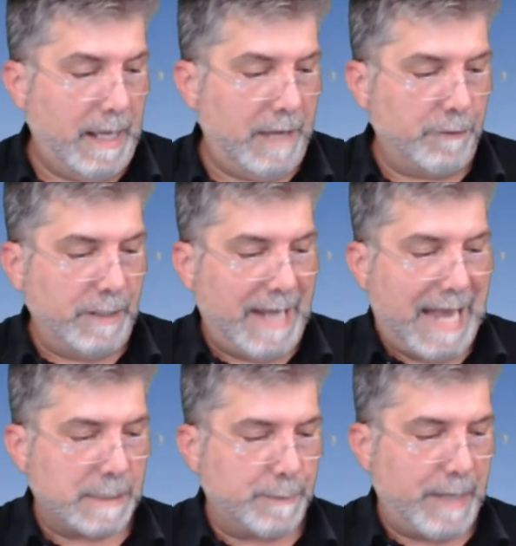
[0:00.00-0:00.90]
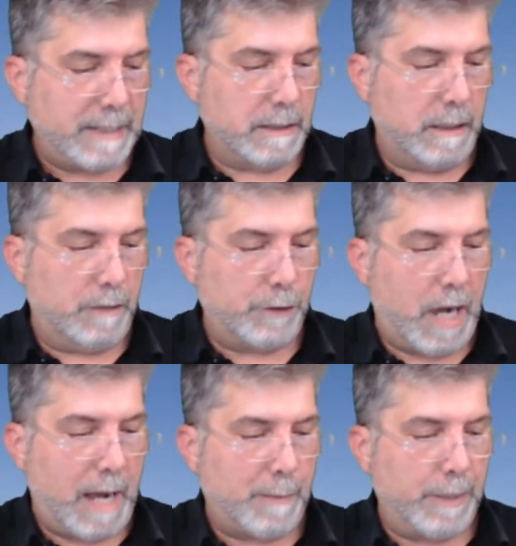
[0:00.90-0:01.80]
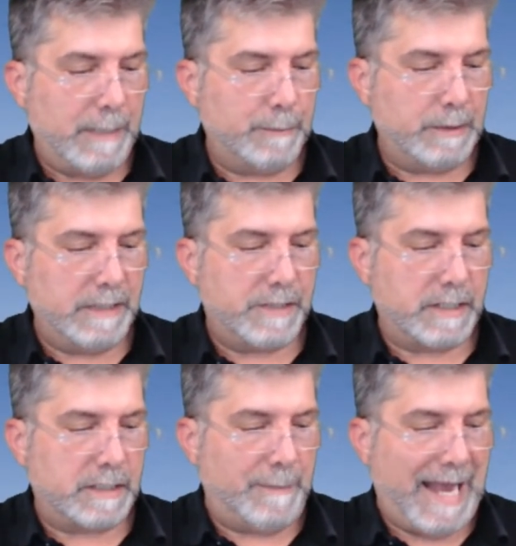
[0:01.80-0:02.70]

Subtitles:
every aspect of your operating belief system